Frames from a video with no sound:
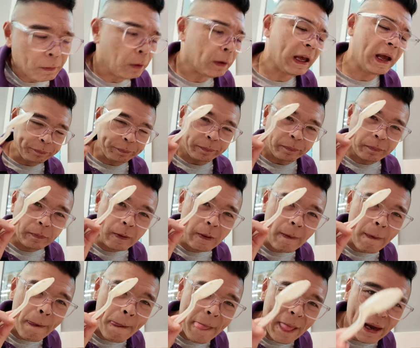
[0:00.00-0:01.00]
Okay.
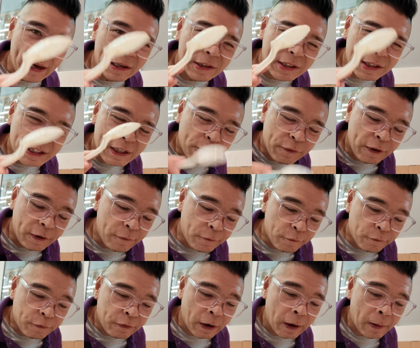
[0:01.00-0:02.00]
Is it
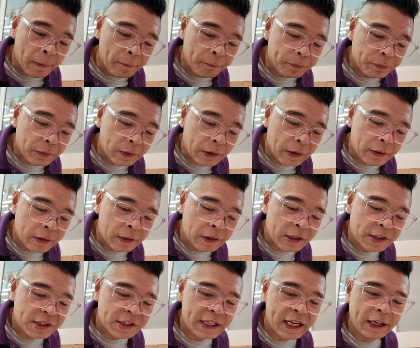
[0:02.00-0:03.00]
different from
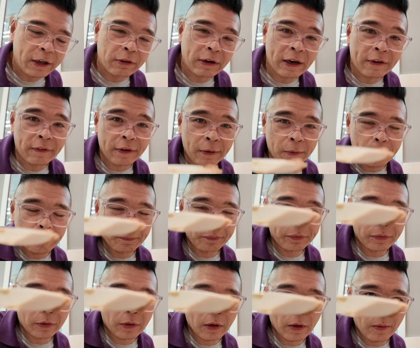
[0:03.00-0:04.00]
the steak gravy
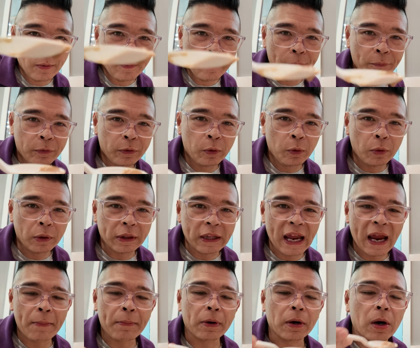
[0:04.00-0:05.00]
with
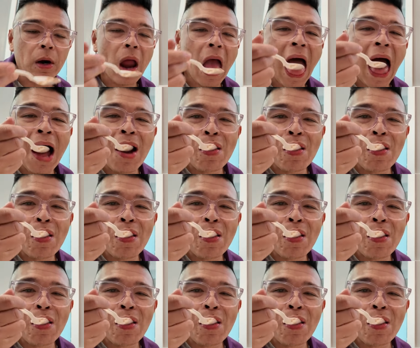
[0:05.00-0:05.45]
the hamburger?